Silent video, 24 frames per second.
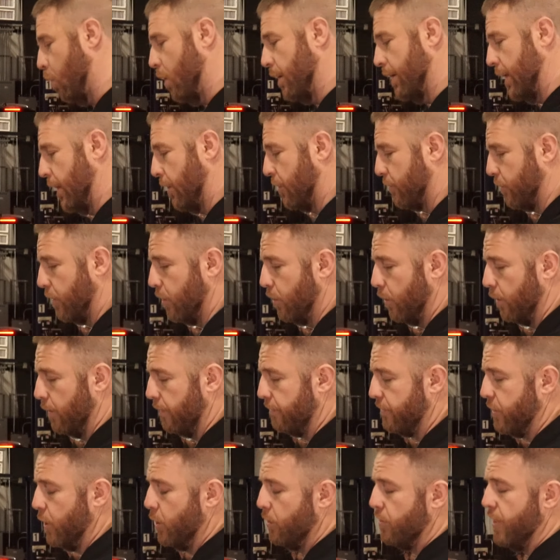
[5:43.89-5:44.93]
want to throw a
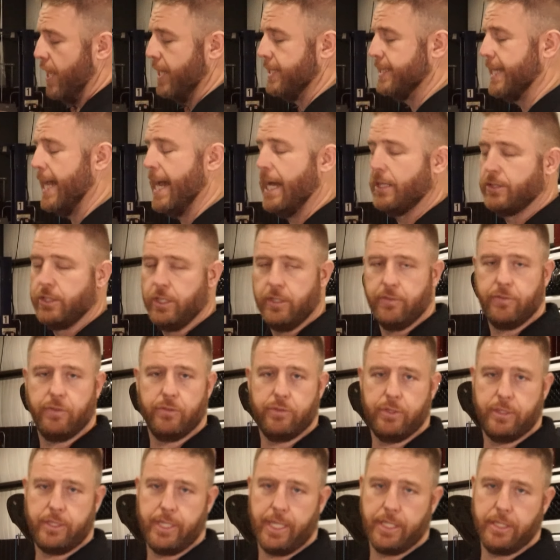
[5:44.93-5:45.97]
few things out there for
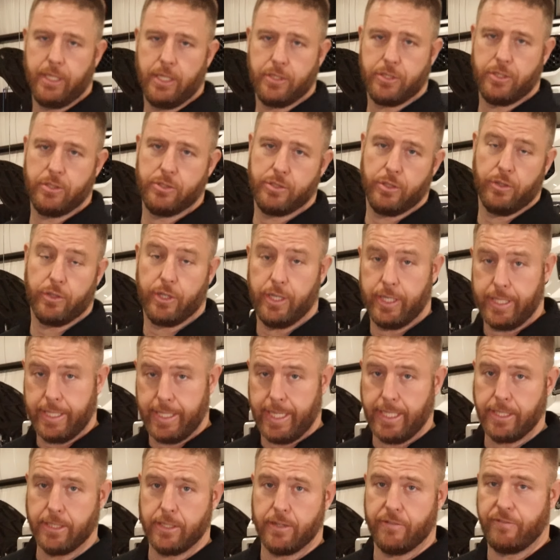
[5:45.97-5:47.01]
the technicians that are getting
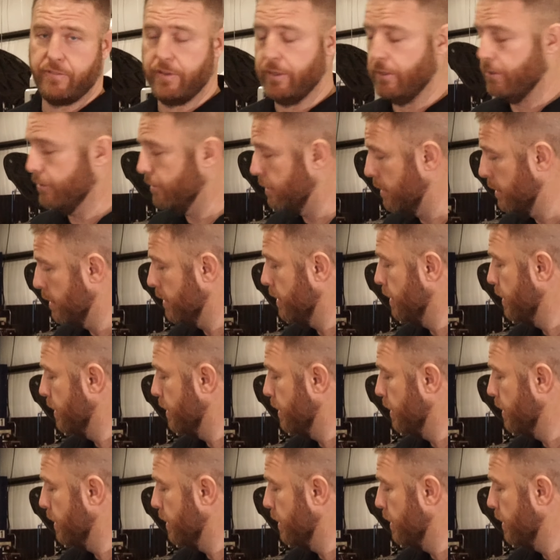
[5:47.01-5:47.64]
into the field.